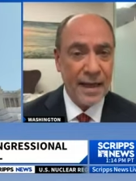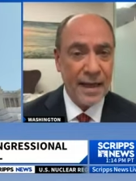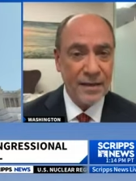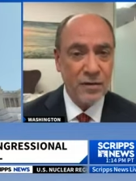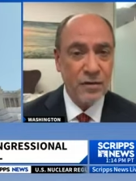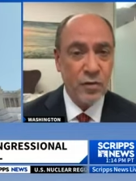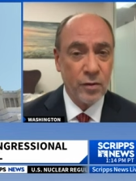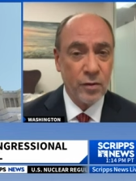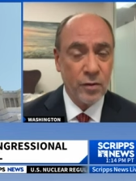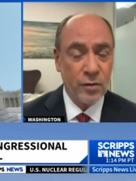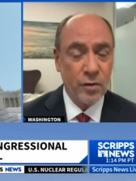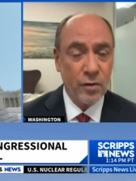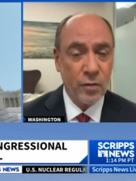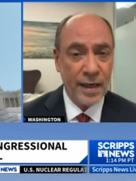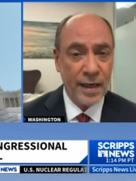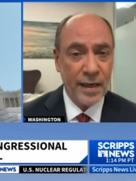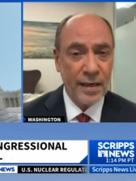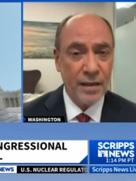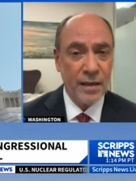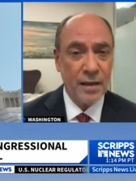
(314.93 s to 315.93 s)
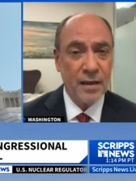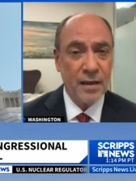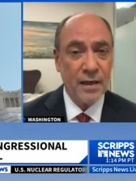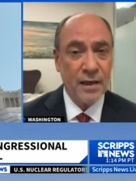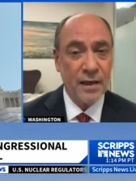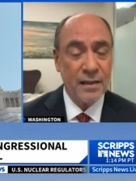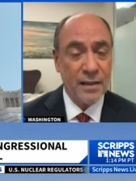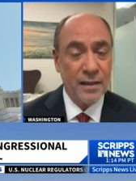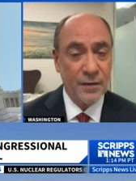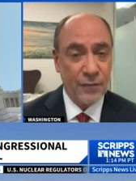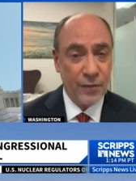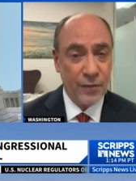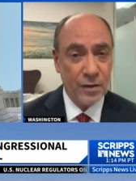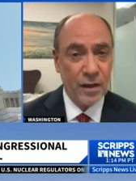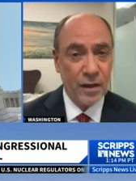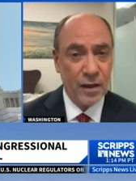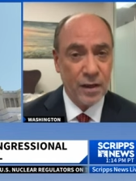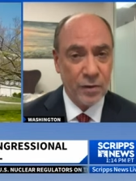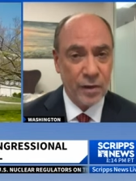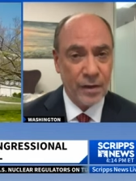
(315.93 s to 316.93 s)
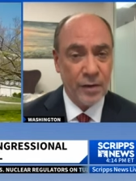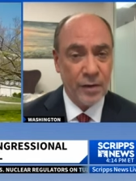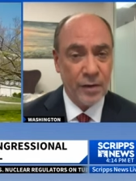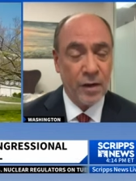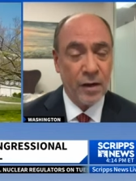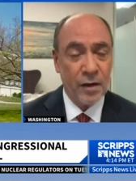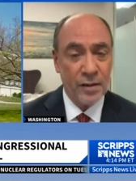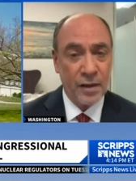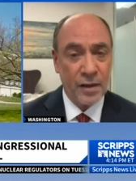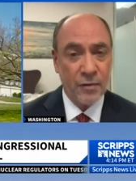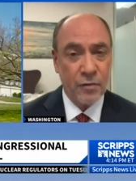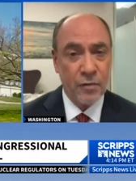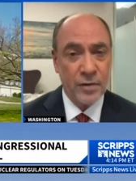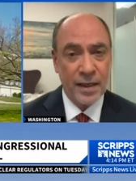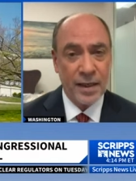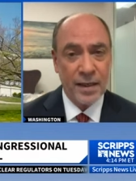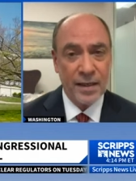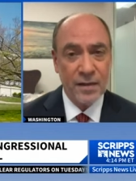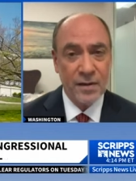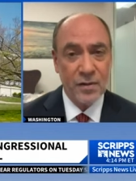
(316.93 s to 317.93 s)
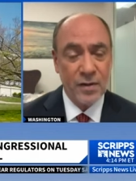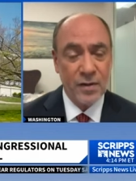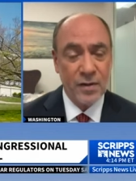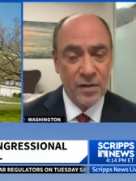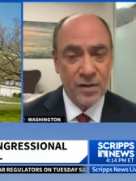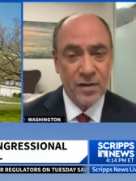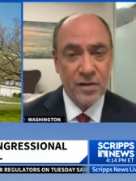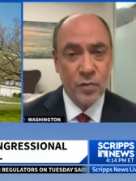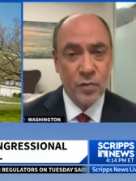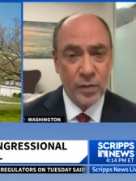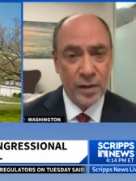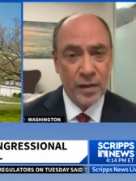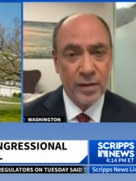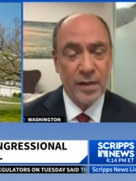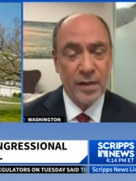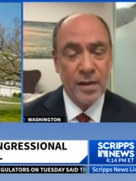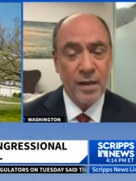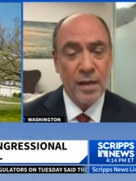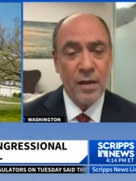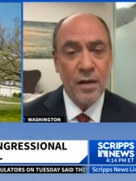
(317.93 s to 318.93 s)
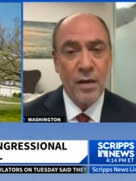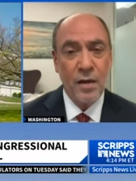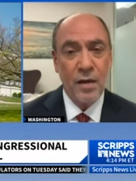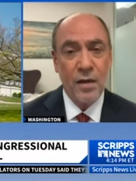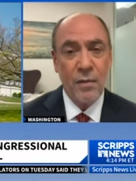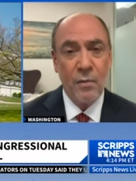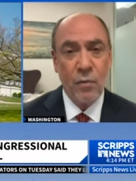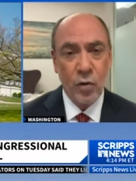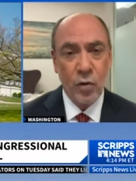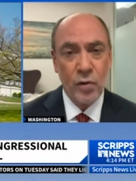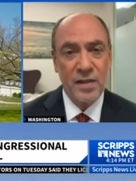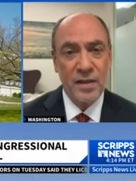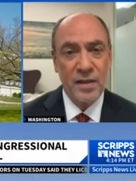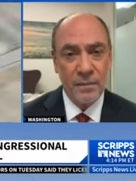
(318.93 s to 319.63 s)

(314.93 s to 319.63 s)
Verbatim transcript: That's going to await a, a different agreement on another day. So this is really more